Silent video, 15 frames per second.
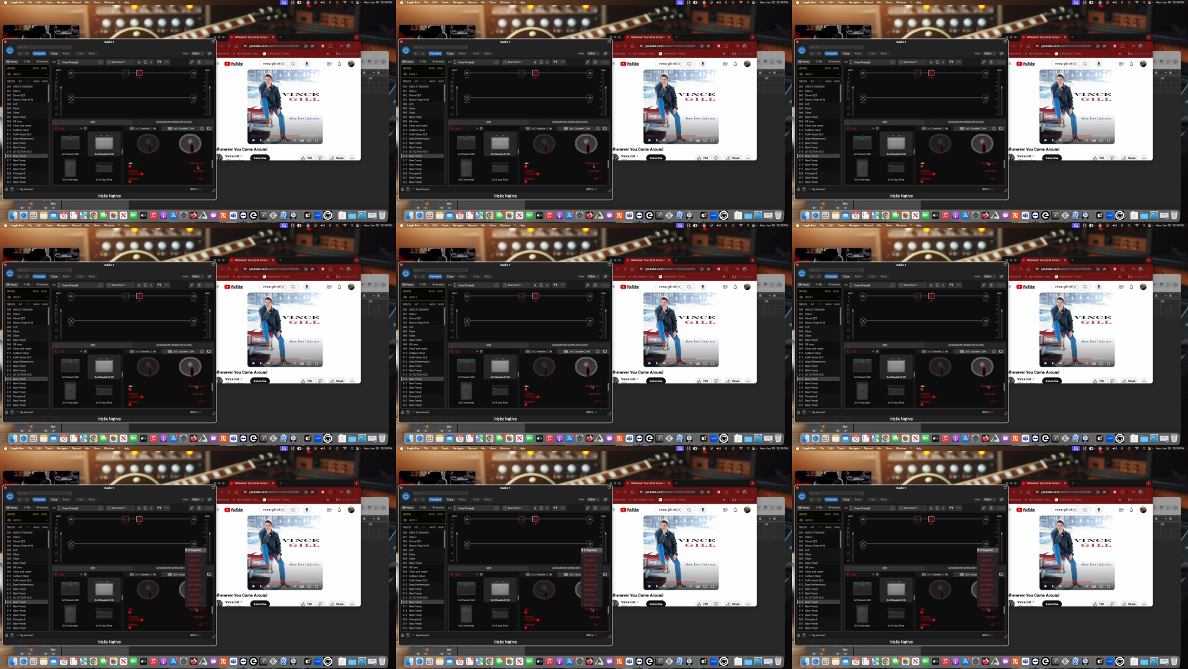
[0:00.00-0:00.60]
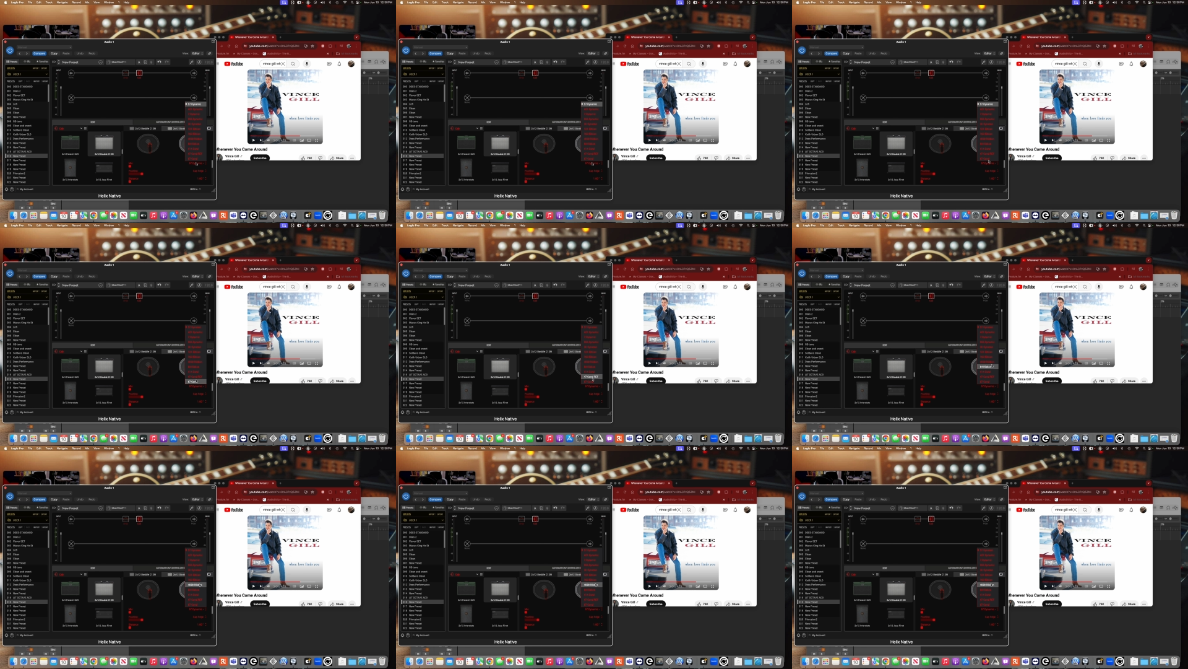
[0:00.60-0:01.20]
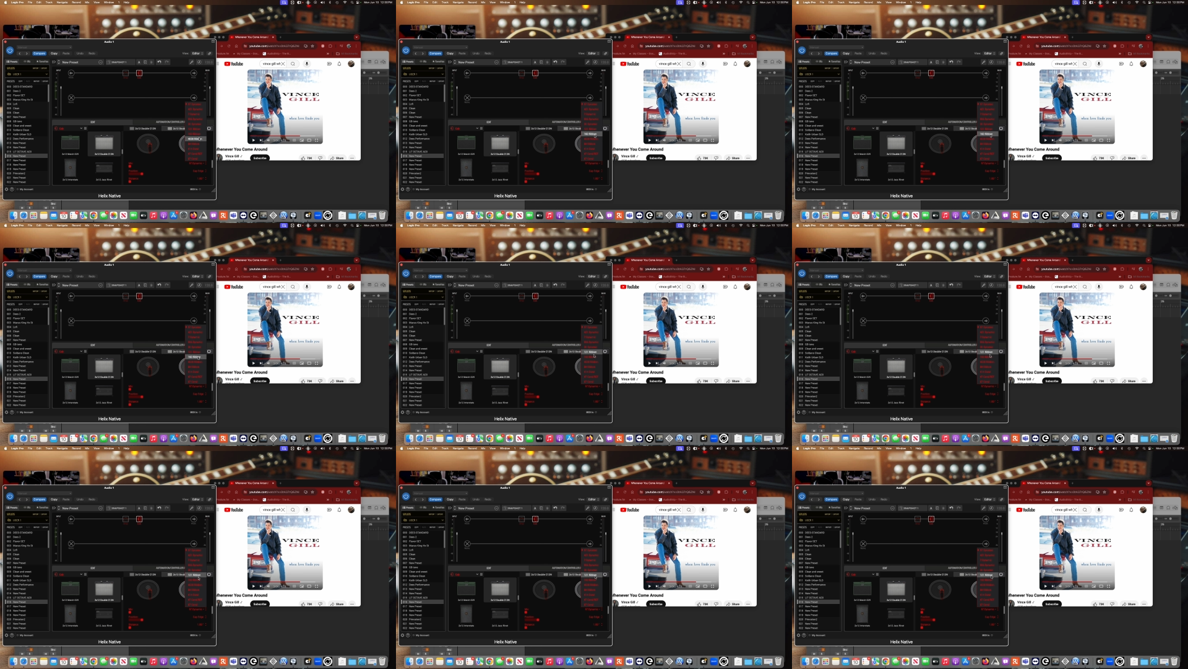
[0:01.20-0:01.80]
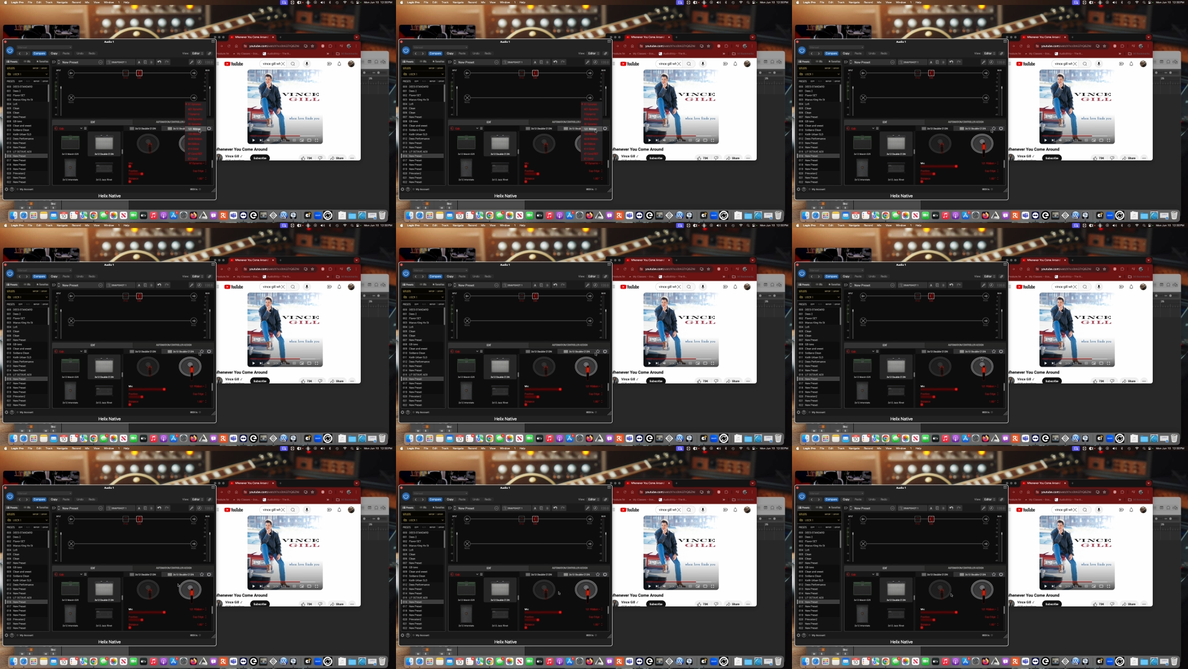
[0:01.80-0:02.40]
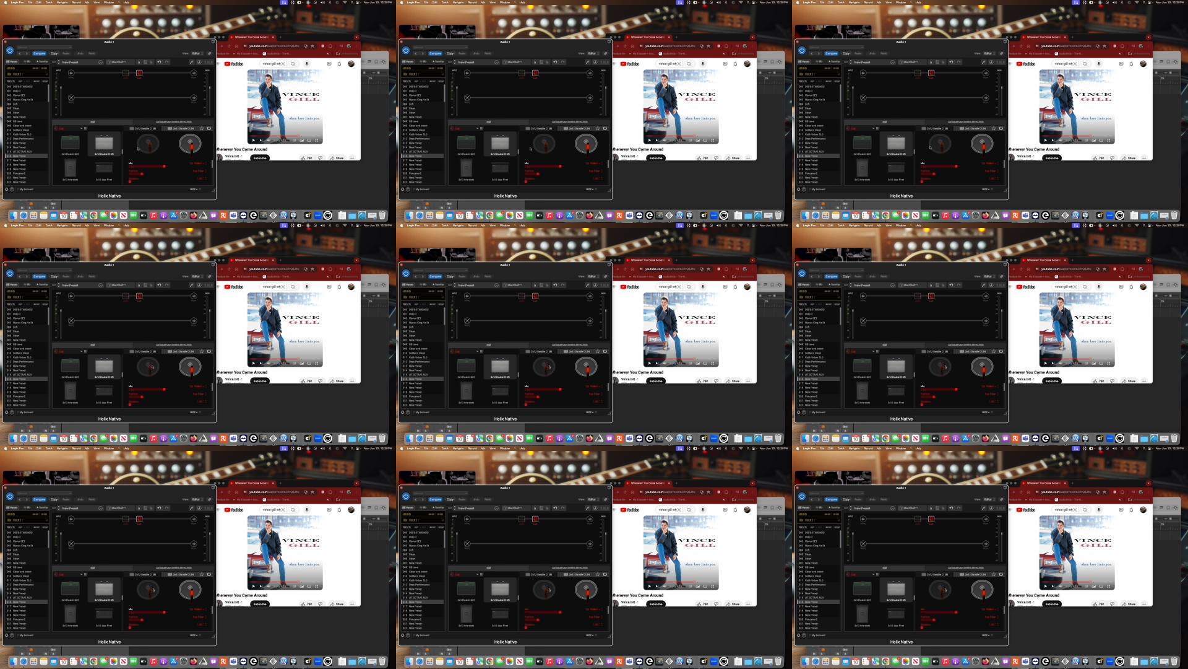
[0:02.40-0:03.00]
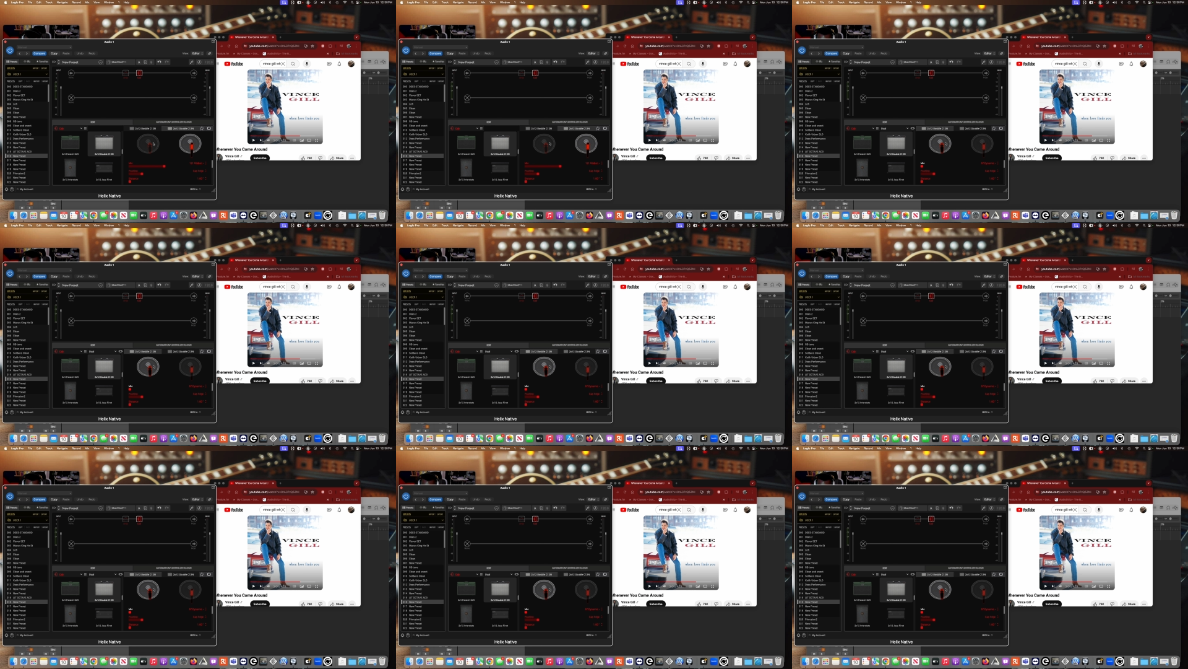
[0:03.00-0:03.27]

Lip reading: Nobody's mouth can be seen.